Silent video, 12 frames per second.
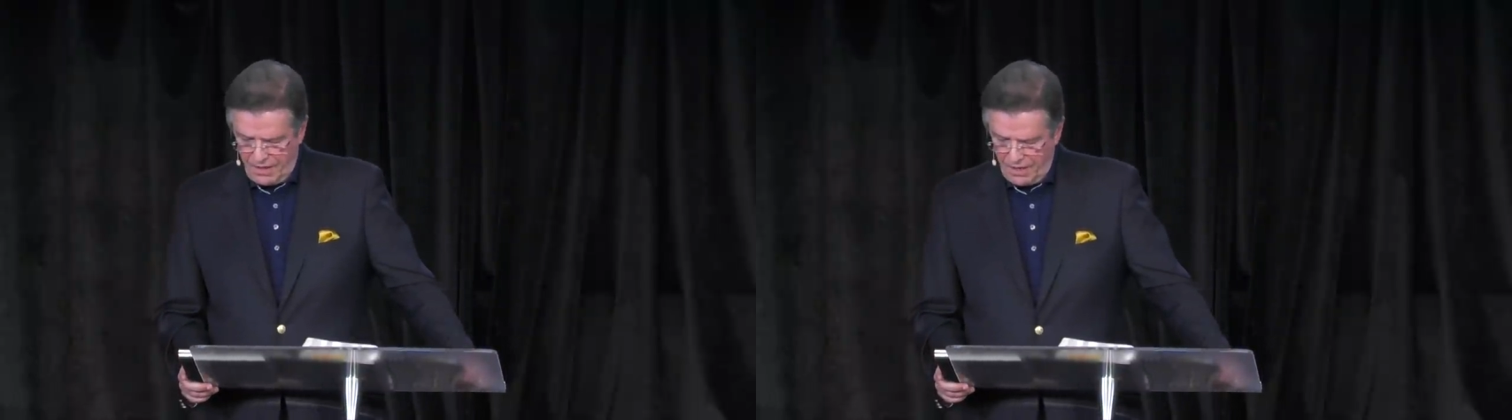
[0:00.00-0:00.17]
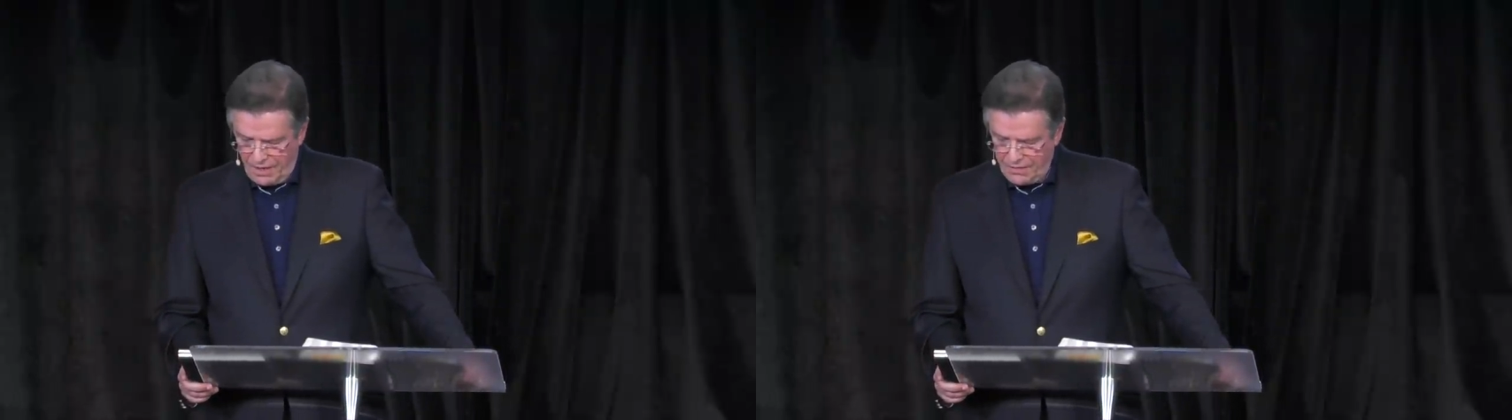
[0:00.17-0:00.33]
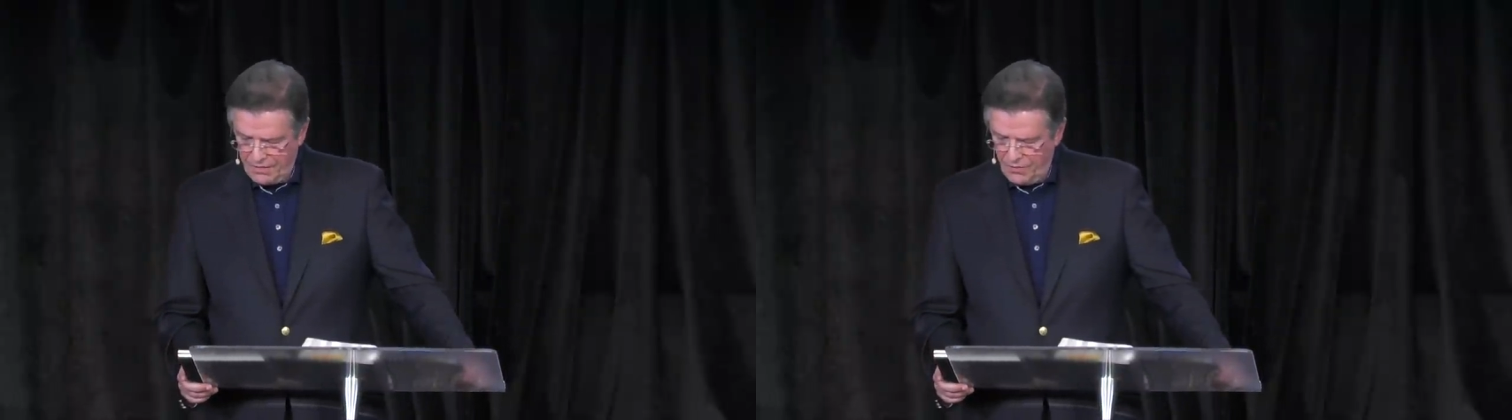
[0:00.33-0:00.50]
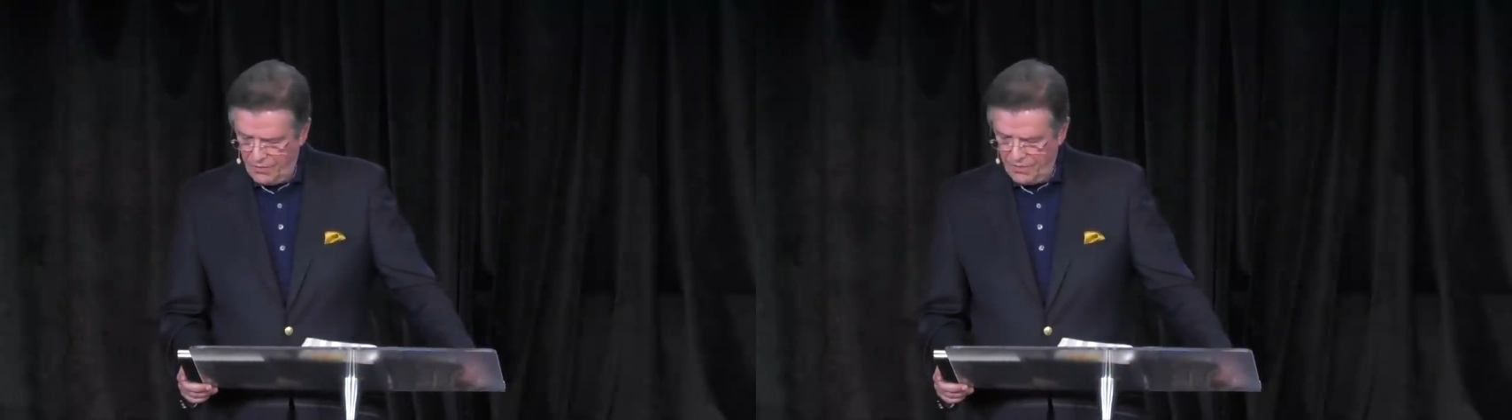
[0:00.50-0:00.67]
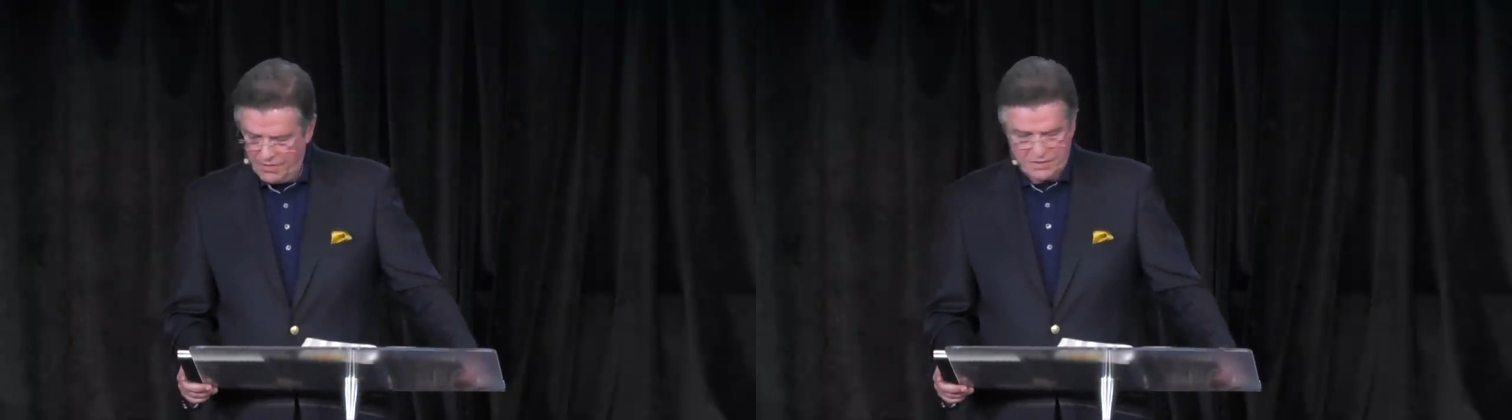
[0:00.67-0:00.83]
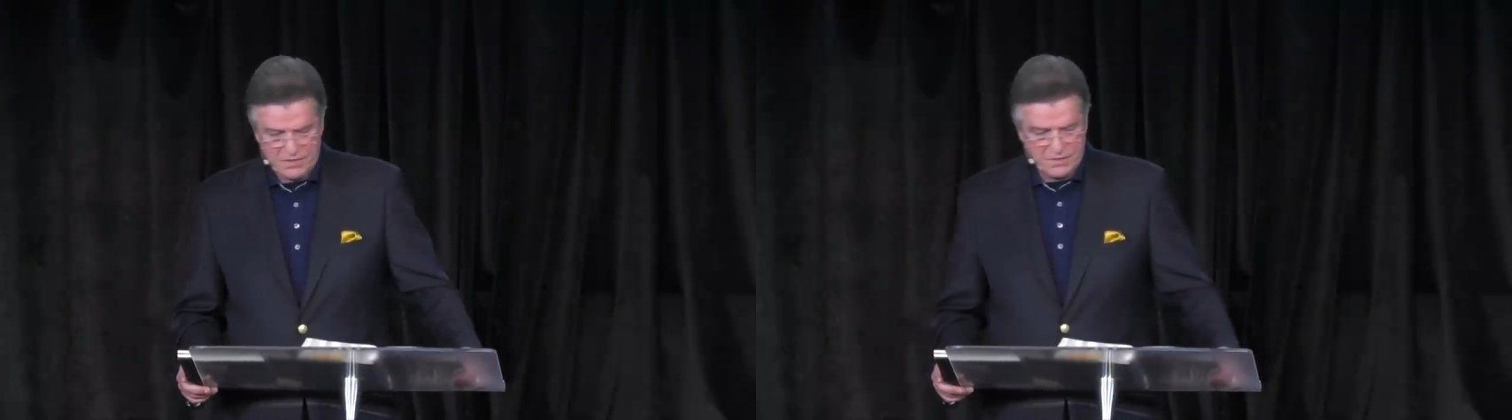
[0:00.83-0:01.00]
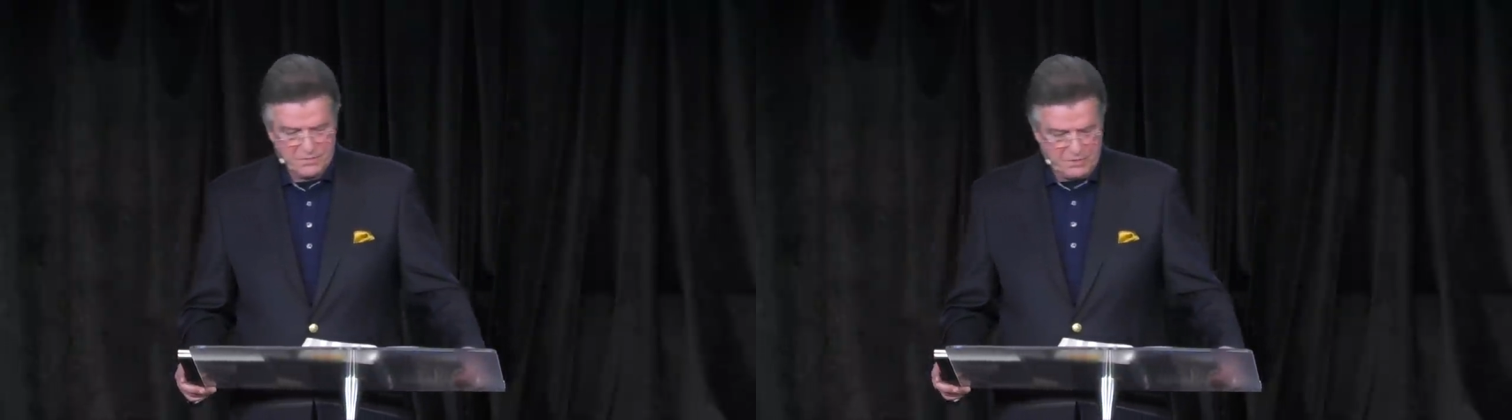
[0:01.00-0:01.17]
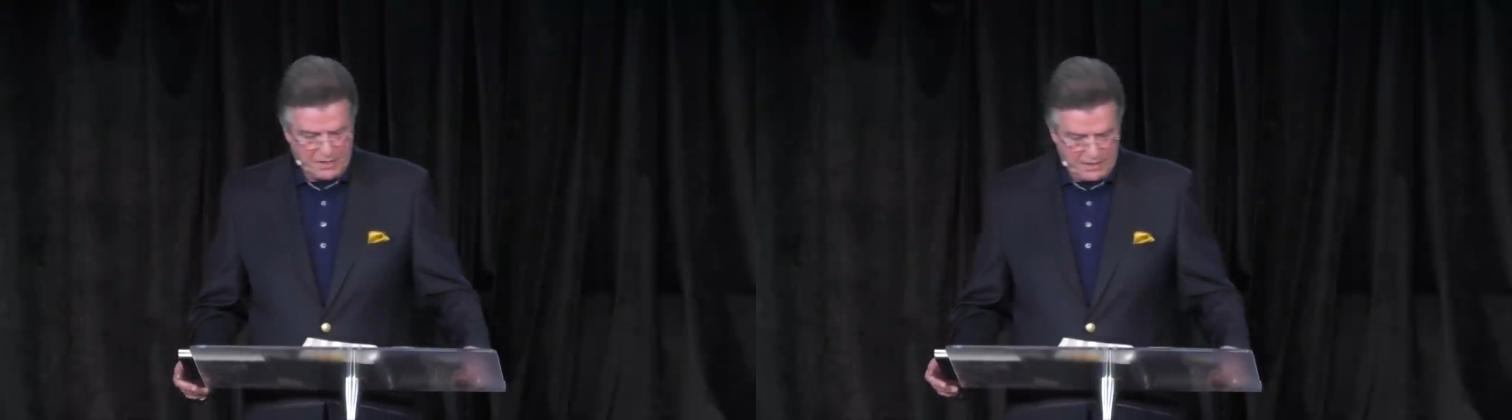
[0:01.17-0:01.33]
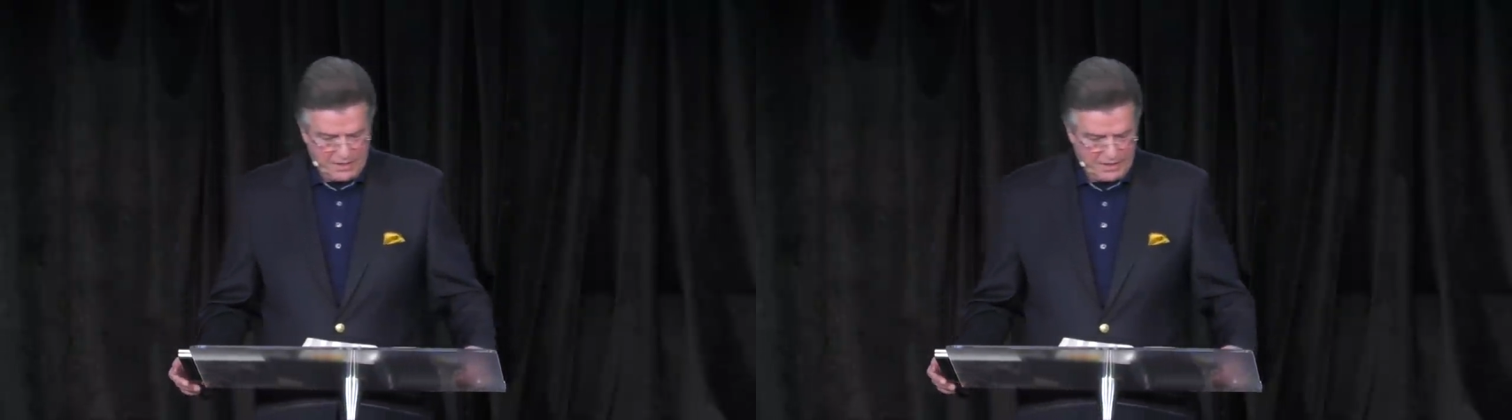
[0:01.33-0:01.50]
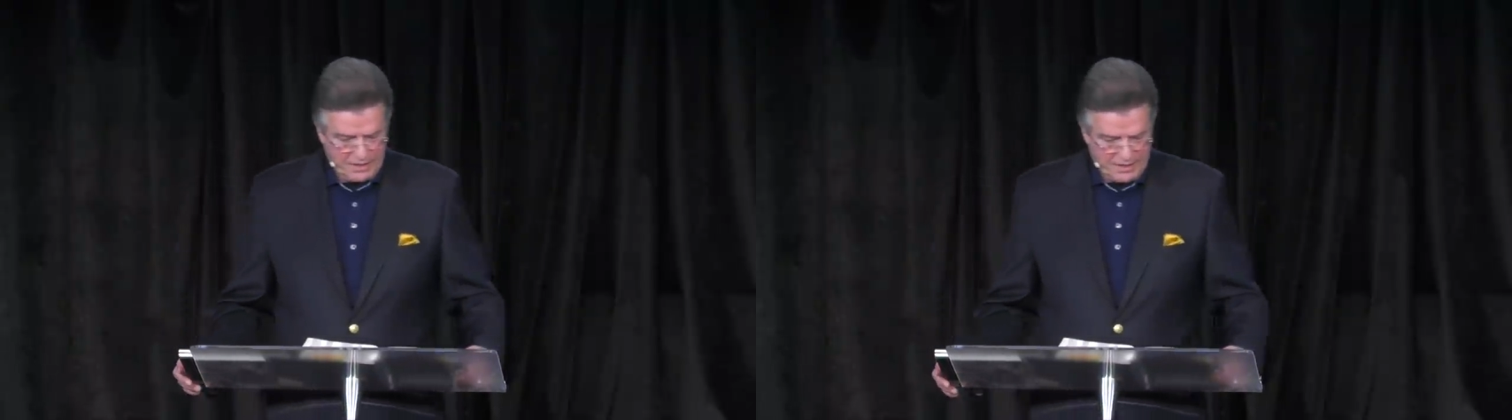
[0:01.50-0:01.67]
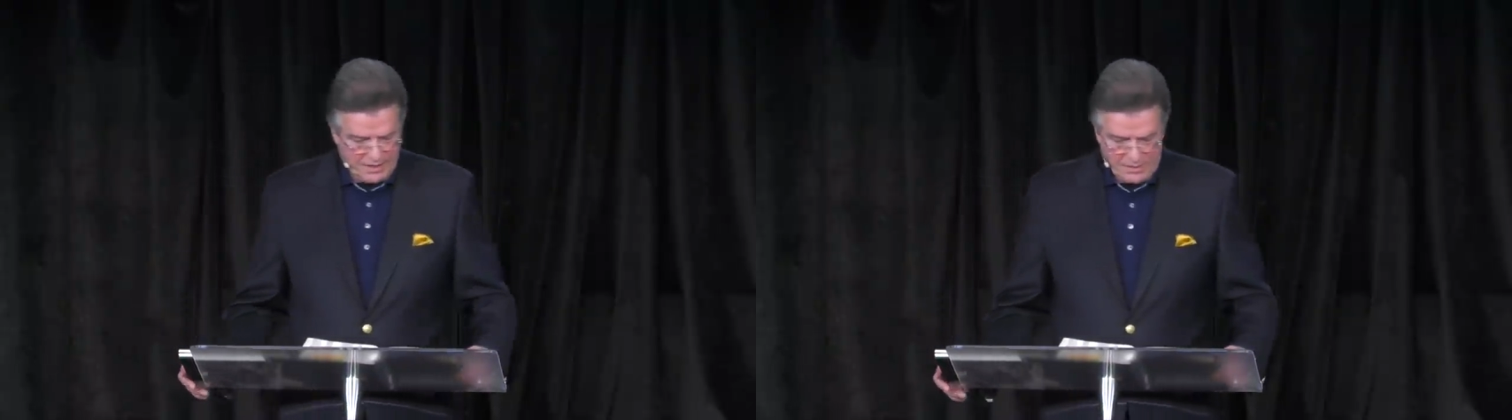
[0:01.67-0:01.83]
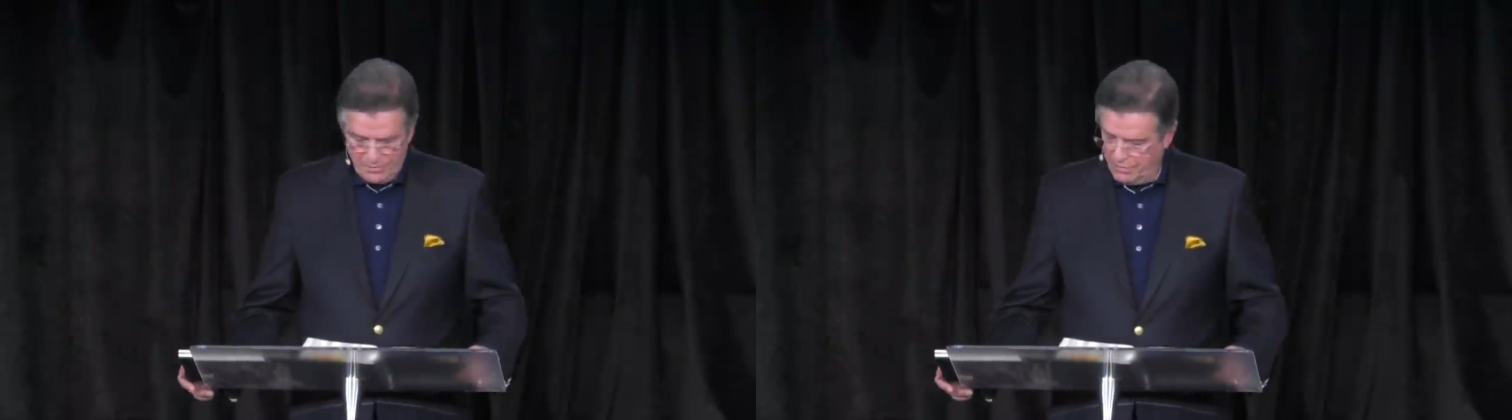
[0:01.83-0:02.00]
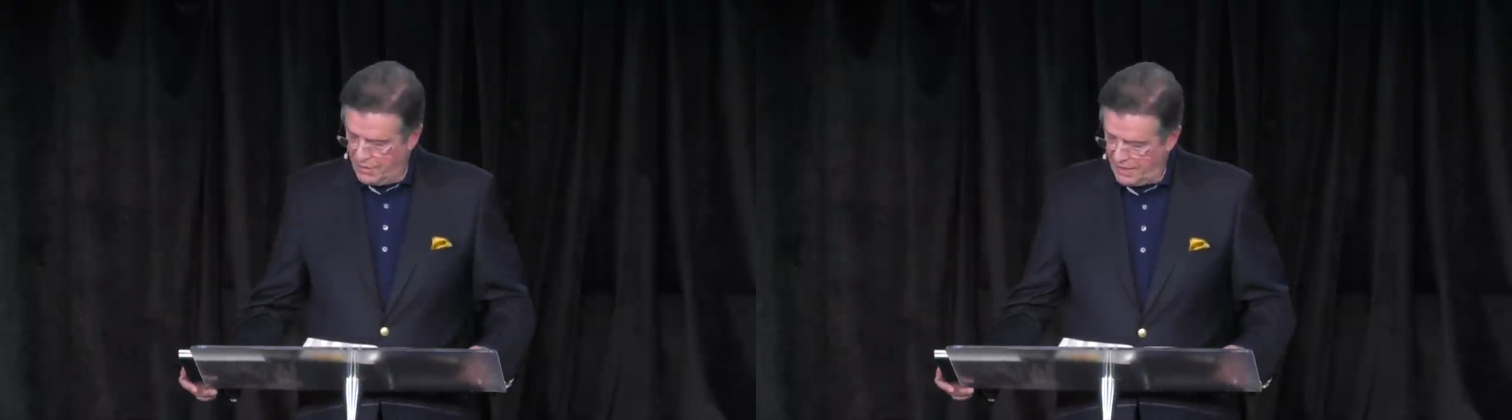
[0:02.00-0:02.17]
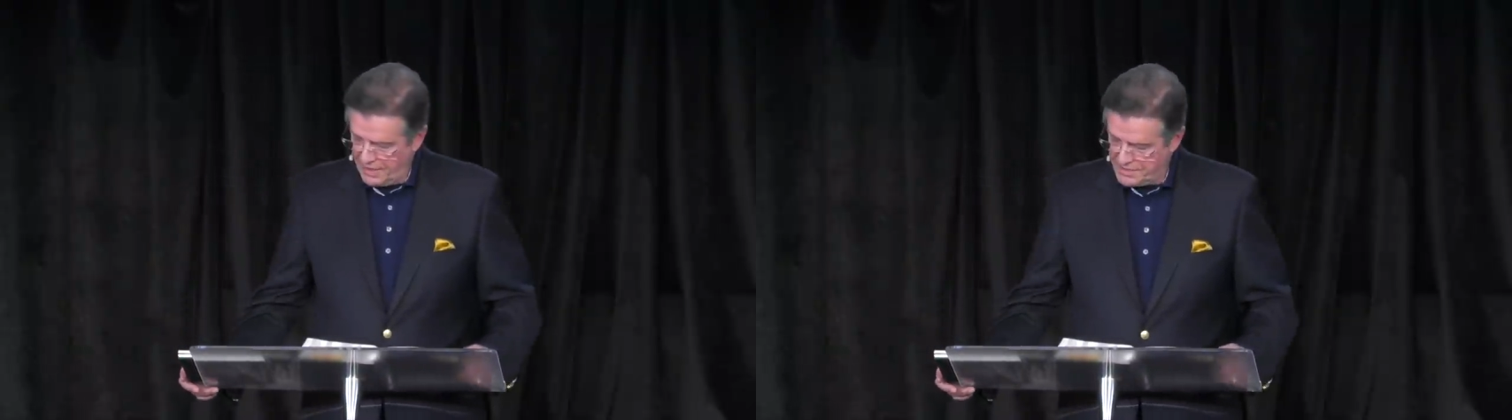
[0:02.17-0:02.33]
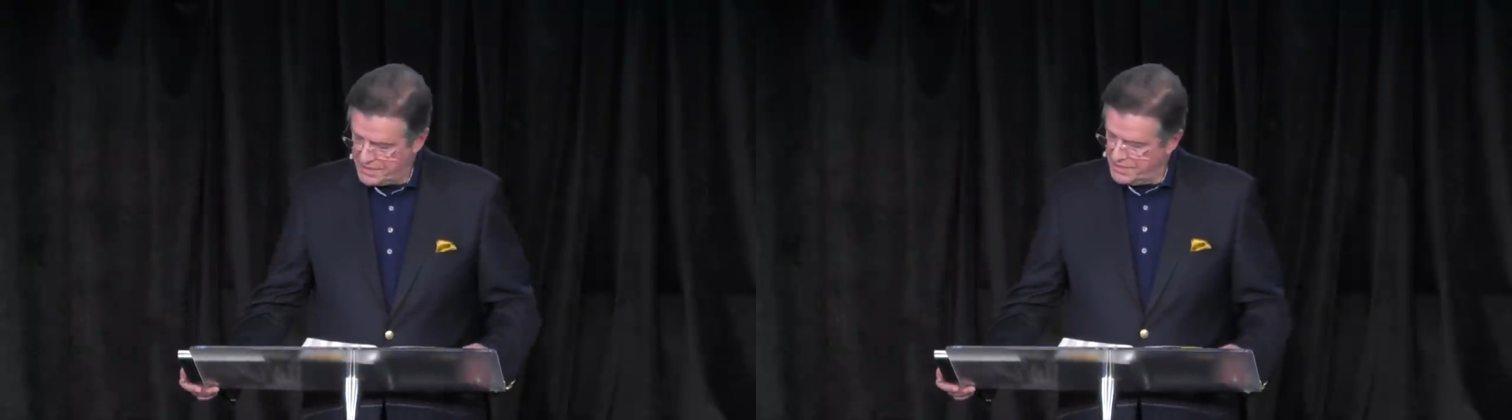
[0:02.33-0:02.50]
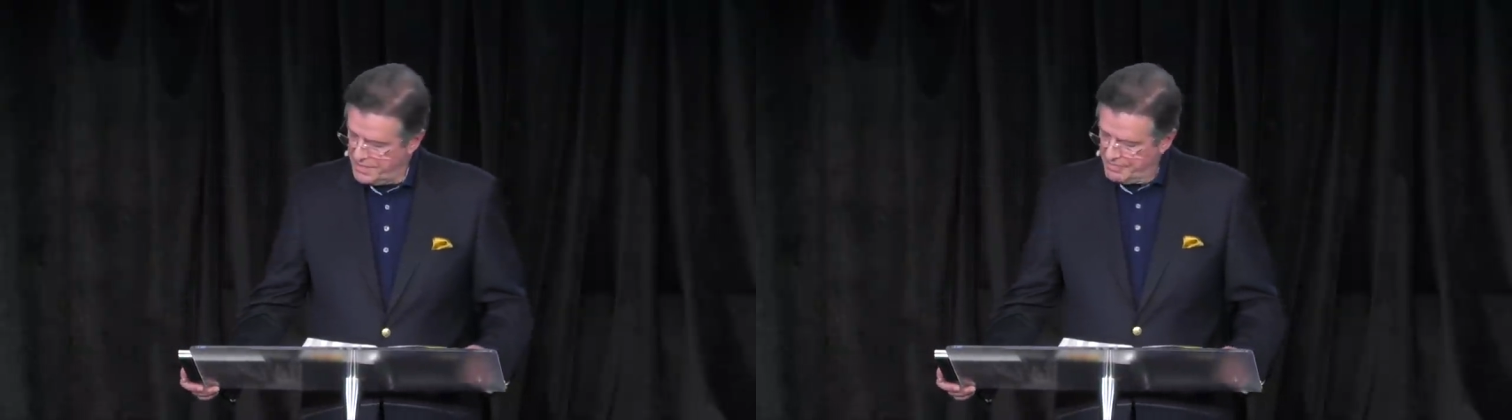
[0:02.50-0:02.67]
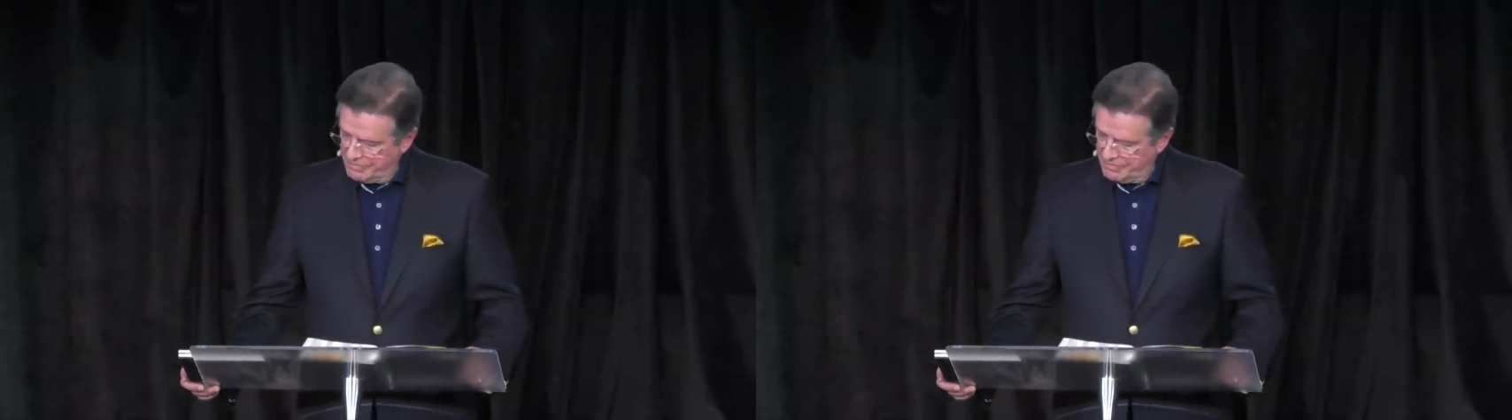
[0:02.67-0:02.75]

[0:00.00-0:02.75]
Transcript: are going to be blessed.